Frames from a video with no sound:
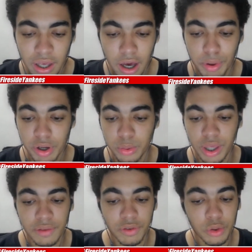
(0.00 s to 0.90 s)
Abreu
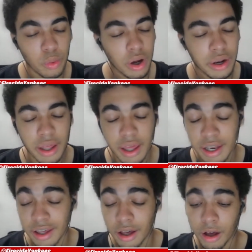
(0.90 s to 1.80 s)
gave you one
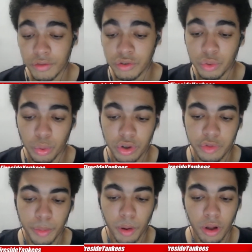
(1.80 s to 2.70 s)
inning of scoreless
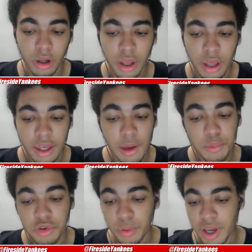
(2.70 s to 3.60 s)
ball, gave up
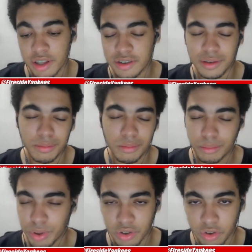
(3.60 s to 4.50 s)
two hits,
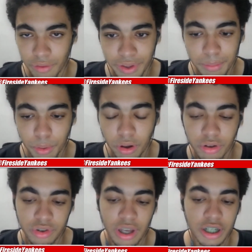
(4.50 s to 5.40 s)
pretty soft hit
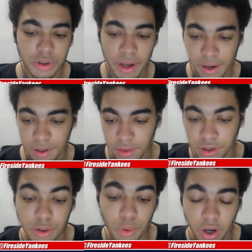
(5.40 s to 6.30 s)
balls, got a strikeout in there,
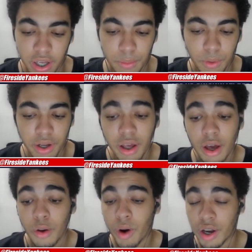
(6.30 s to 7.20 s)
didn't walk anyone.
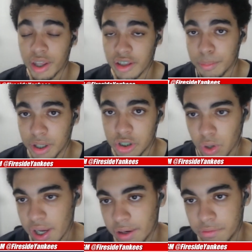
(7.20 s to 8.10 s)
Wandy gets a big
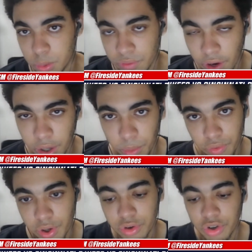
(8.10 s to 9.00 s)
strikeout of Joey Votto with
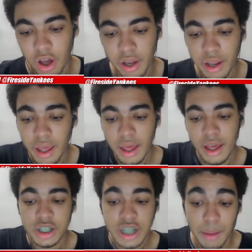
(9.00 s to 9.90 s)
runners on.
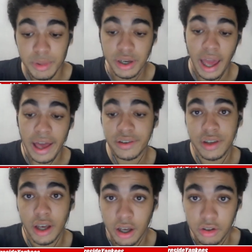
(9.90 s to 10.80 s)
Chapman has
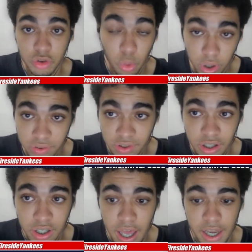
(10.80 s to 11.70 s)
uh, scoreless, a
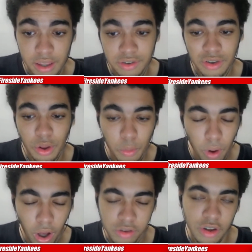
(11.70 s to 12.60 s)
clean inning, still
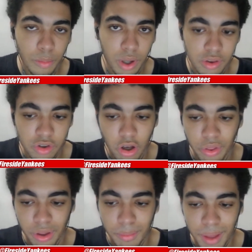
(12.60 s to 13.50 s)
walked someone, so the
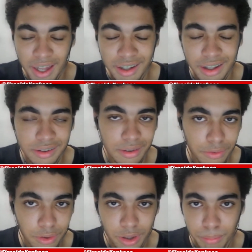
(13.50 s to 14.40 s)
command isn't
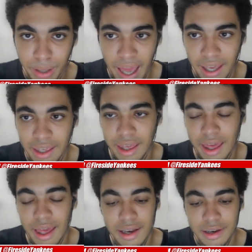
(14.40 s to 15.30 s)
fully back,
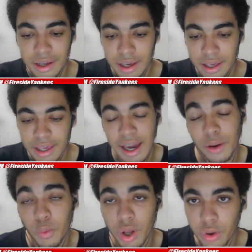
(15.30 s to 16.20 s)
and you kind of
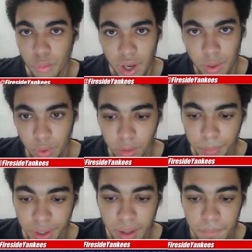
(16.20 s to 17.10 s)
wonder when it will
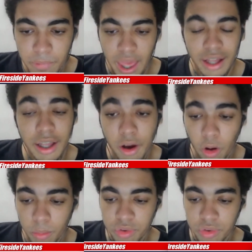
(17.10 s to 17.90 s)
be. And Clay Holmes